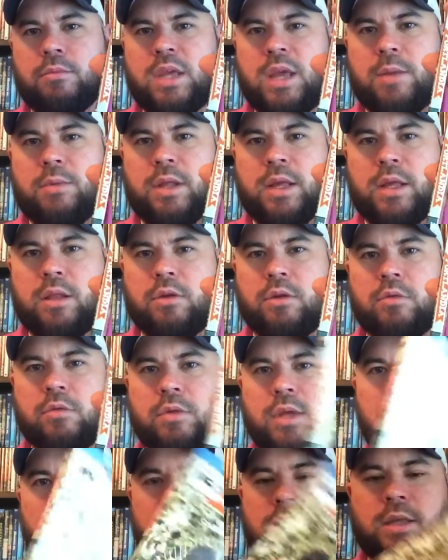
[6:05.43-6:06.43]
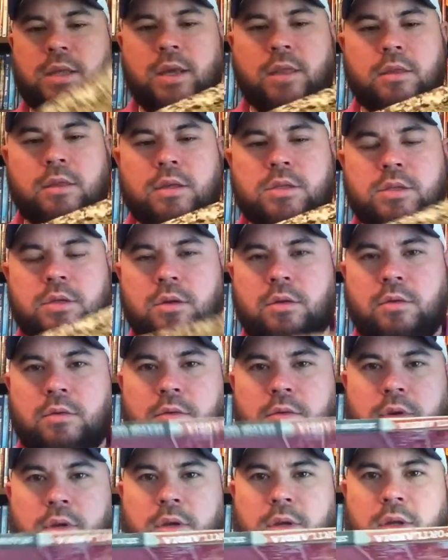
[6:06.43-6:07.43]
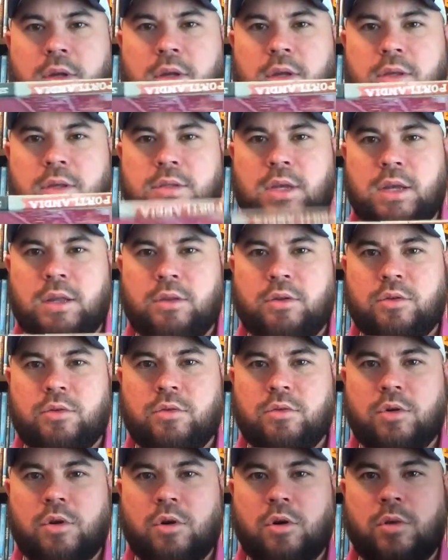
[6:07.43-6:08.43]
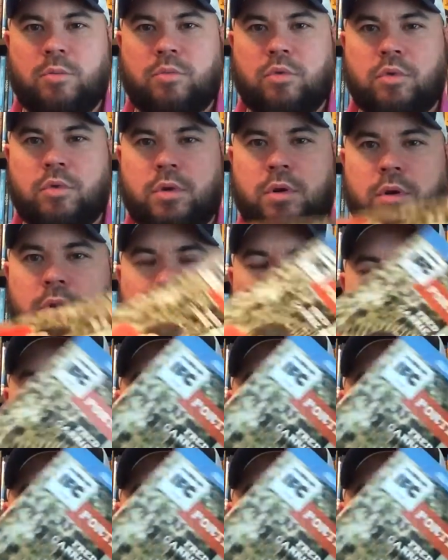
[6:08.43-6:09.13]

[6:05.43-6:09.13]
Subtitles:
in like a little case like this, though. It's like a little cardboard.